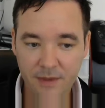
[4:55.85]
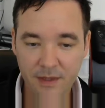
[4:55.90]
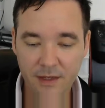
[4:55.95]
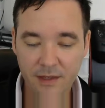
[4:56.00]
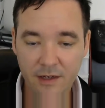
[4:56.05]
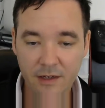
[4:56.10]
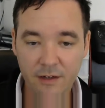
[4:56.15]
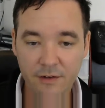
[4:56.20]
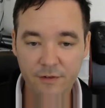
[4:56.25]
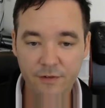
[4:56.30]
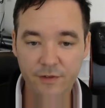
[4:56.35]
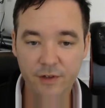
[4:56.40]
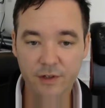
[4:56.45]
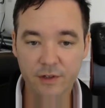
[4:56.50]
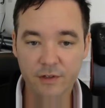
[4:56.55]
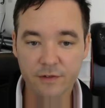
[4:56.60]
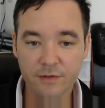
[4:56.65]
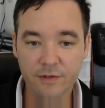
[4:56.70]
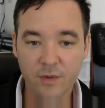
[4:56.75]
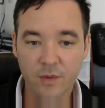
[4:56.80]
get a
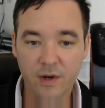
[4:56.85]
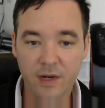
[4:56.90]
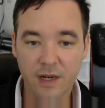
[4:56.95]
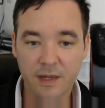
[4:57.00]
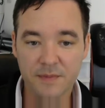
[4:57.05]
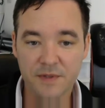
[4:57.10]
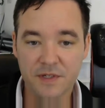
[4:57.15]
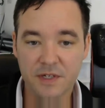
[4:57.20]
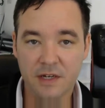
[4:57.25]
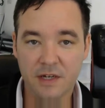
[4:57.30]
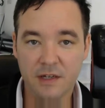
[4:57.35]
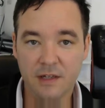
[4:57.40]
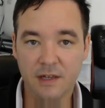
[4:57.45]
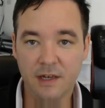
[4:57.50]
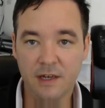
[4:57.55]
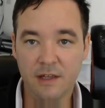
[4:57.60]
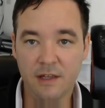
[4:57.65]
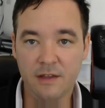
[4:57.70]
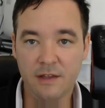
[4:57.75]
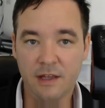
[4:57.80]
feel for what I'm
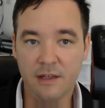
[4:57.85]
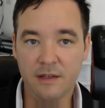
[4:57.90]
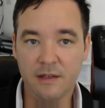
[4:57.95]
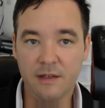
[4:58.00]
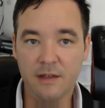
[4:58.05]
selling, and then